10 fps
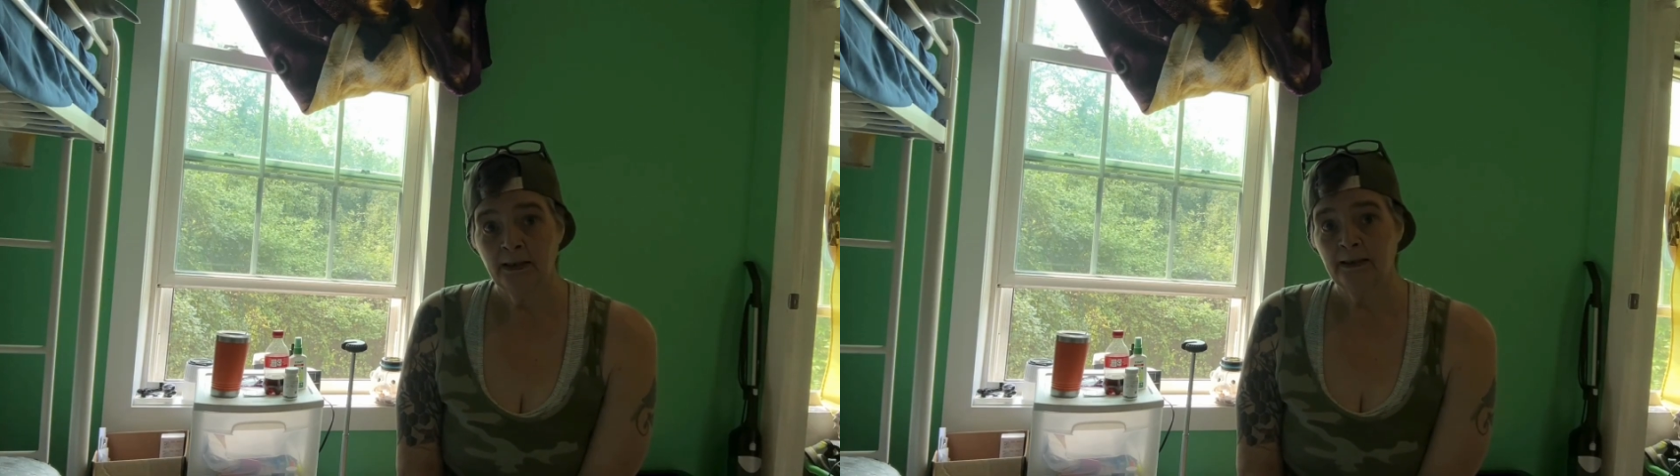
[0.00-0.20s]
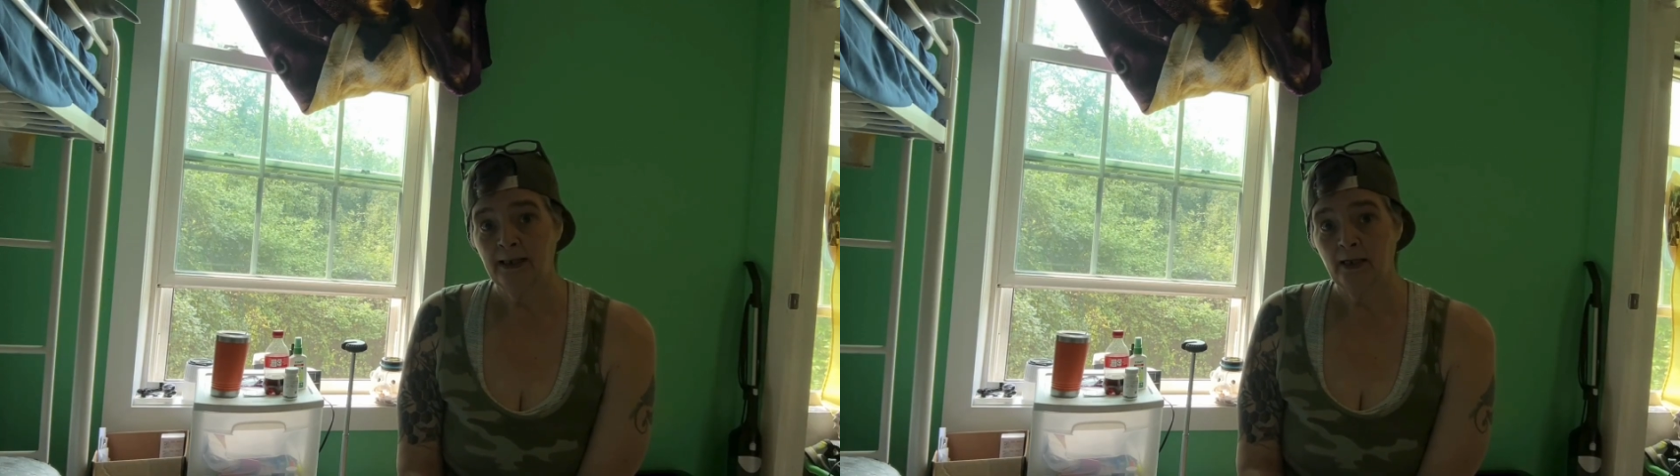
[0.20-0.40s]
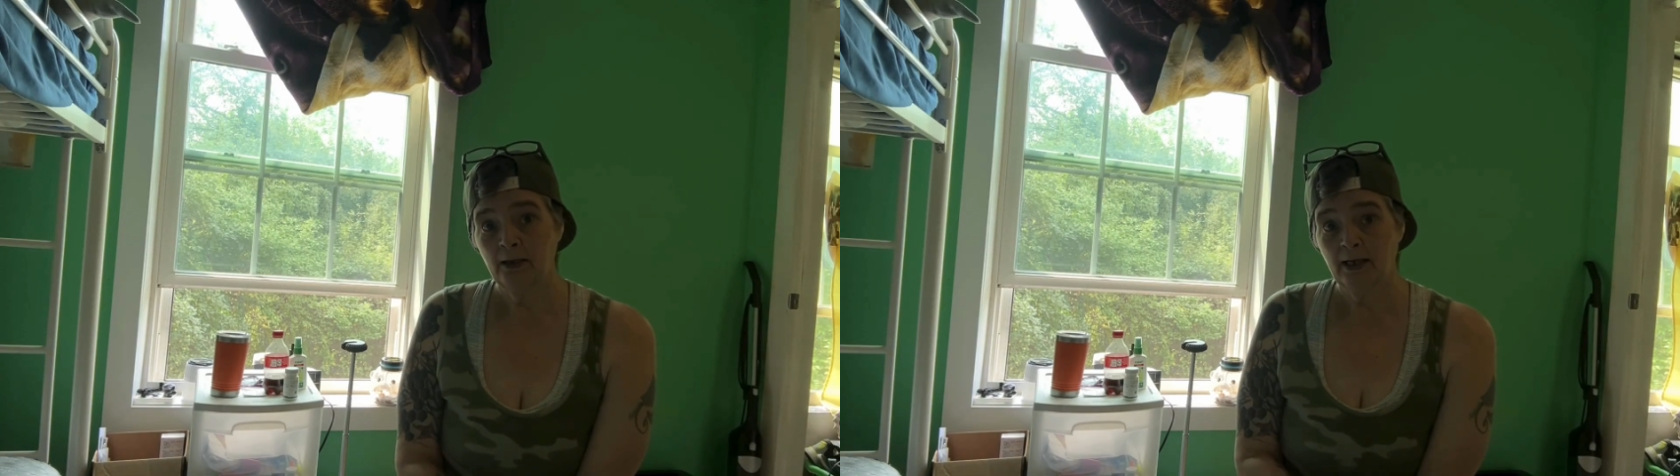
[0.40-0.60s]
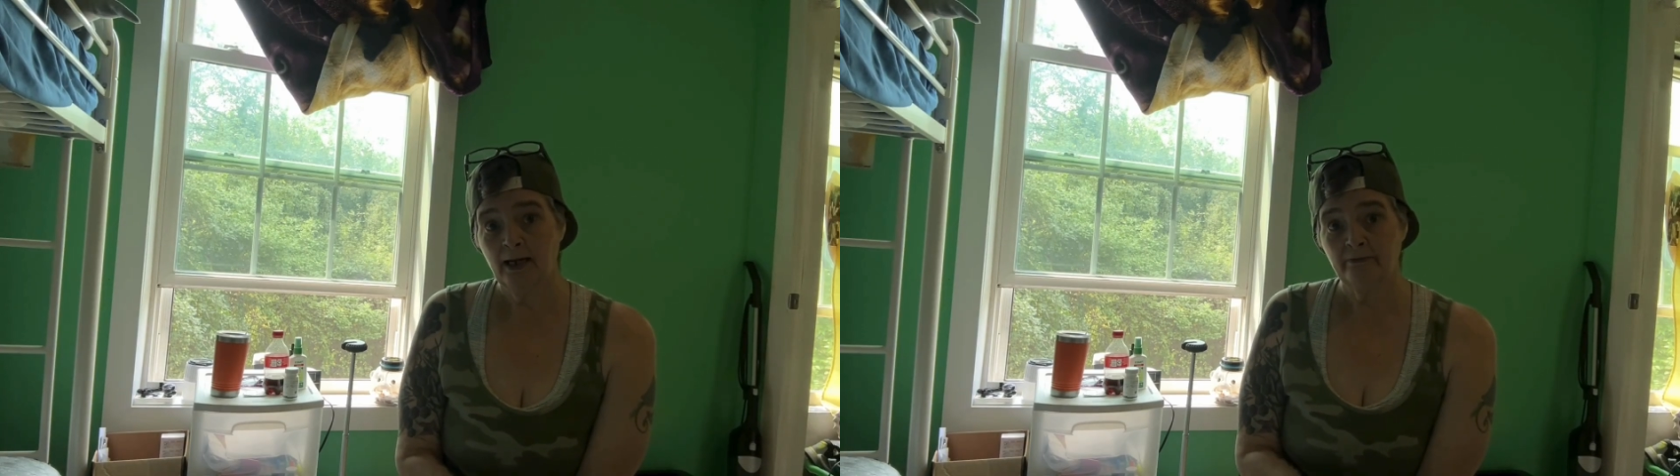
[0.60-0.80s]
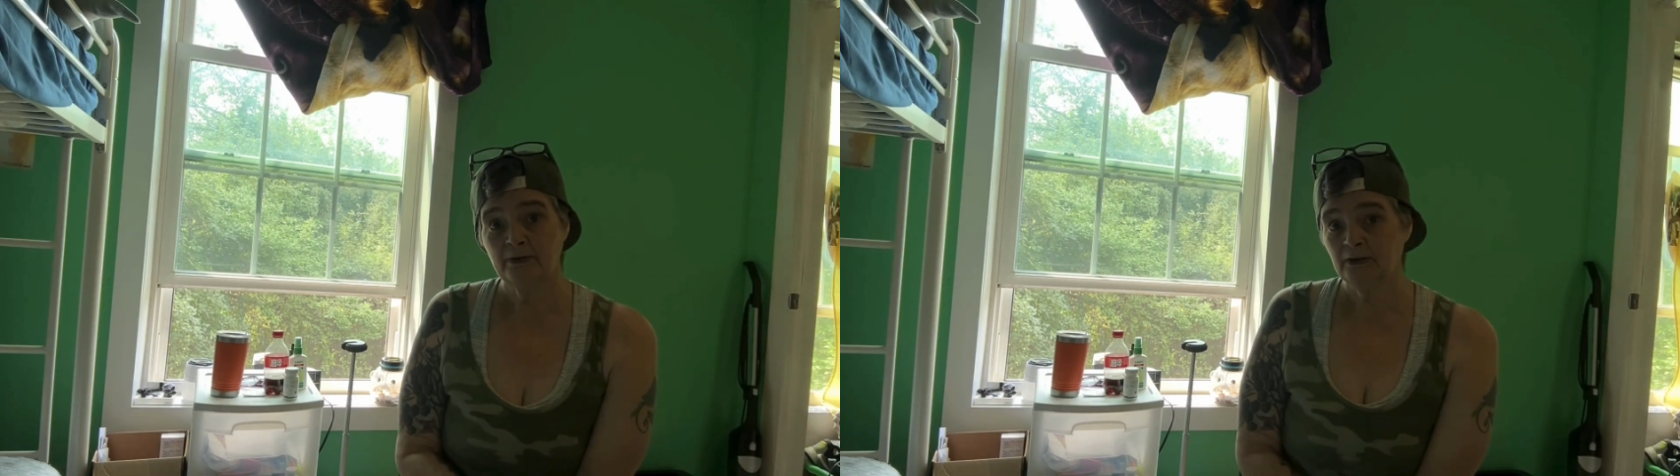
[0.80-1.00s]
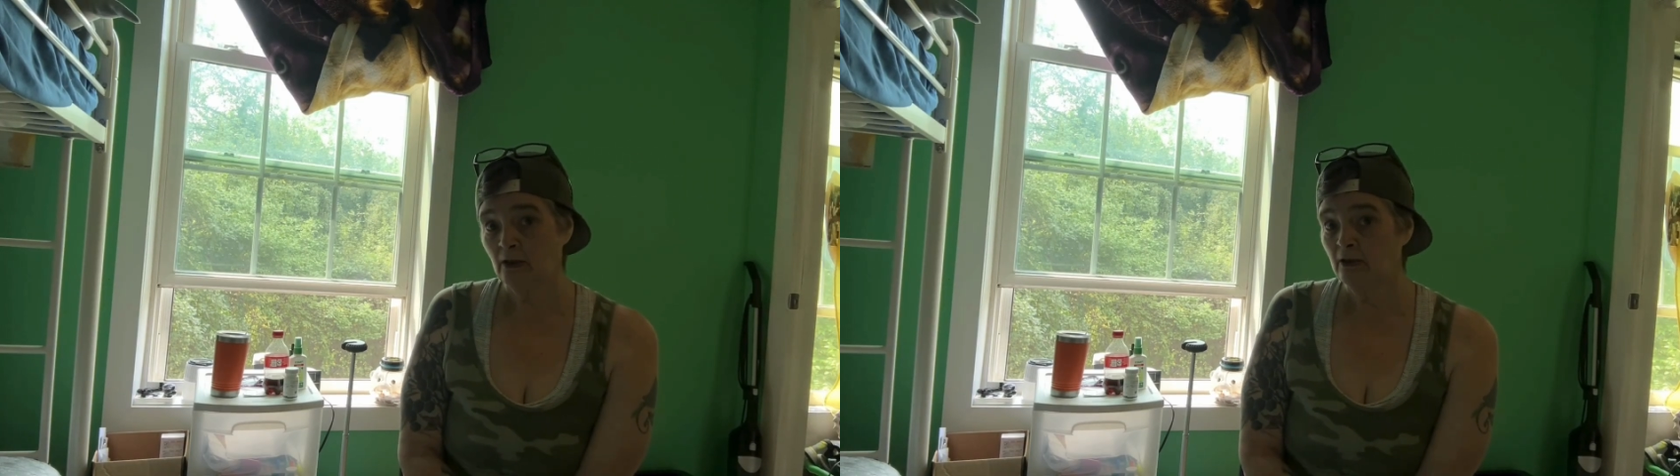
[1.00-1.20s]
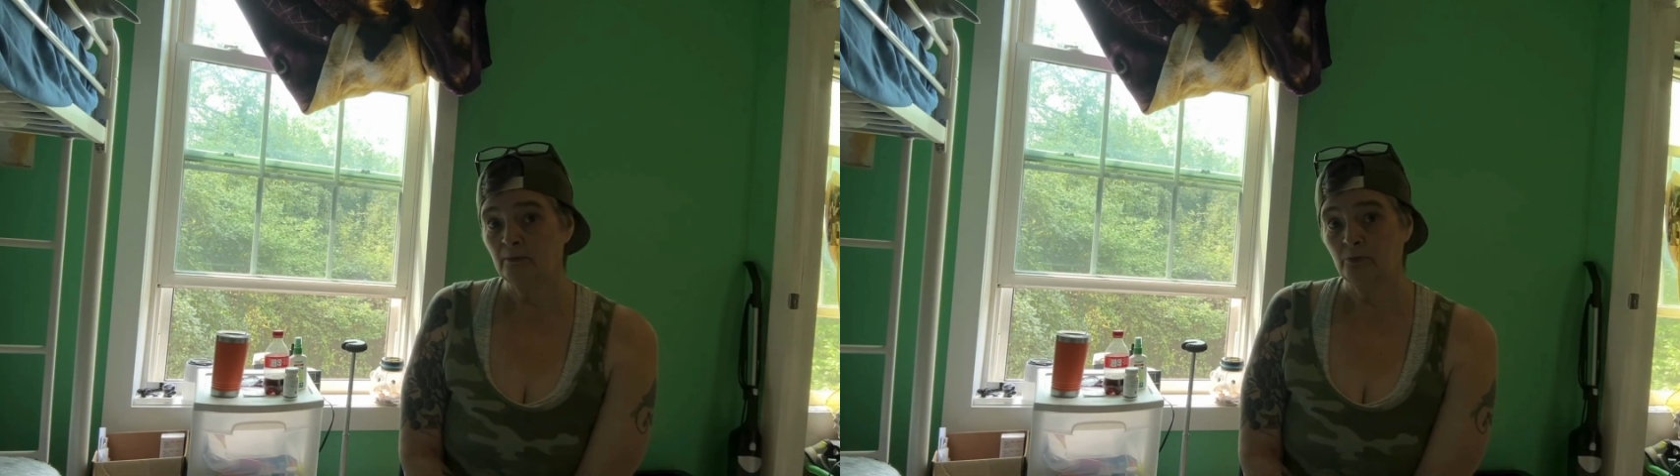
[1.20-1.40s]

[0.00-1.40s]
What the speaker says: Now you have a starting